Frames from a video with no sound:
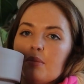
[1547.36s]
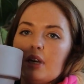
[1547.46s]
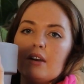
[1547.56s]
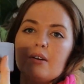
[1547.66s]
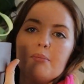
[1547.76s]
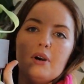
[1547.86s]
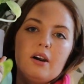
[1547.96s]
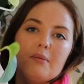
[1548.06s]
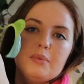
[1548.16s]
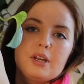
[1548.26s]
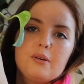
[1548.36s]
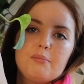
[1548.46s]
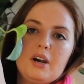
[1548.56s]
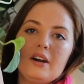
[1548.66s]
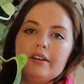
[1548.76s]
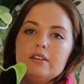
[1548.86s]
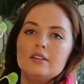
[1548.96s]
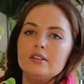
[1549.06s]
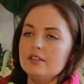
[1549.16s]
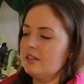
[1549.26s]
big old pot, big old pot.
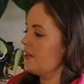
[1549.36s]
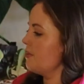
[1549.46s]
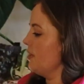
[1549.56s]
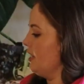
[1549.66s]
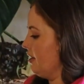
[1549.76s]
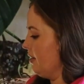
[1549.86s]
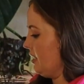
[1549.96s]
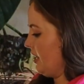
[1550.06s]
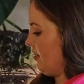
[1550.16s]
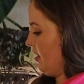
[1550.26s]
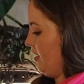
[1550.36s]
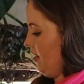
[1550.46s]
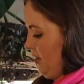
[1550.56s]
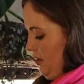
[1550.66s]
Looks pretty good, I think.